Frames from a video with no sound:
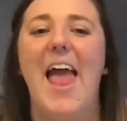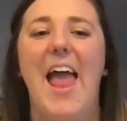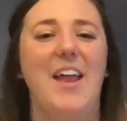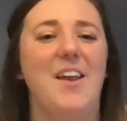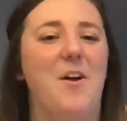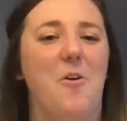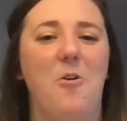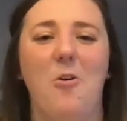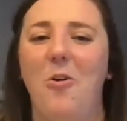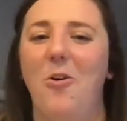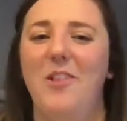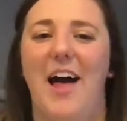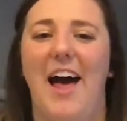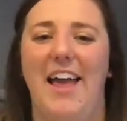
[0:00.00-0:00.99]
and our
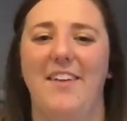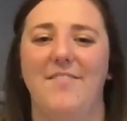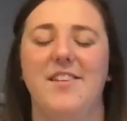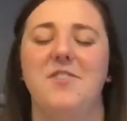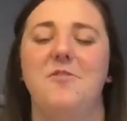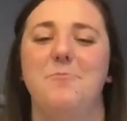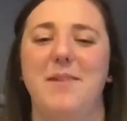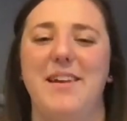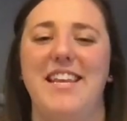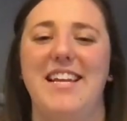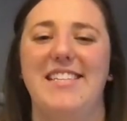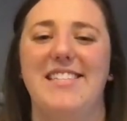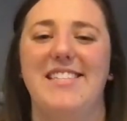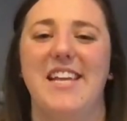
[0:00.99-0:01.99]
whole lives in
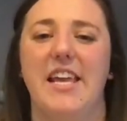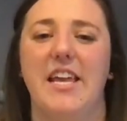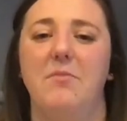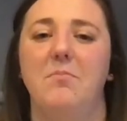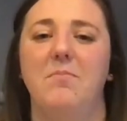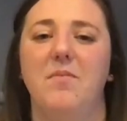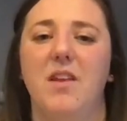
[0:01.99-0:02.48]
obedience to him.